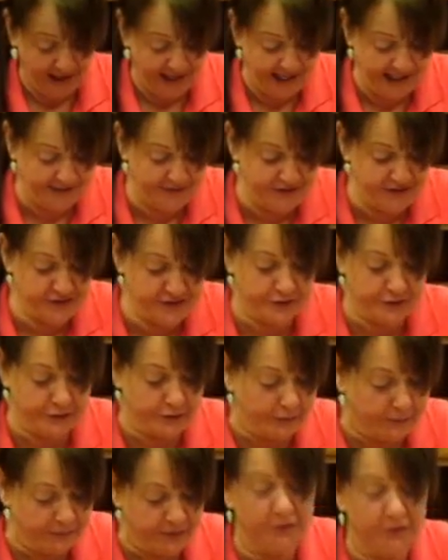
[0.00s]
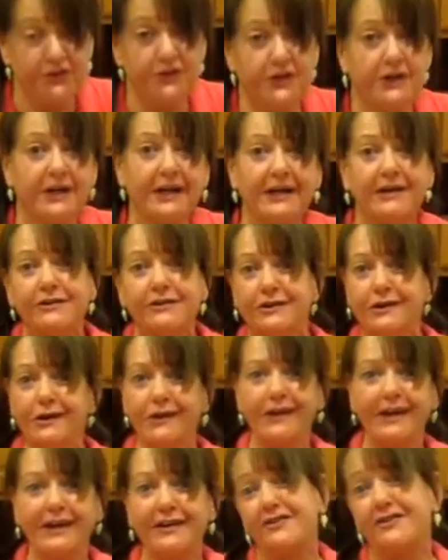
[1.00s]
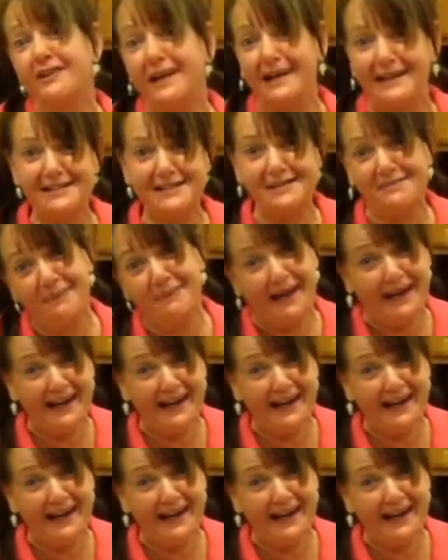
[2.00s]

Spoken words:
I even screw up those cookies, you know, that you slice and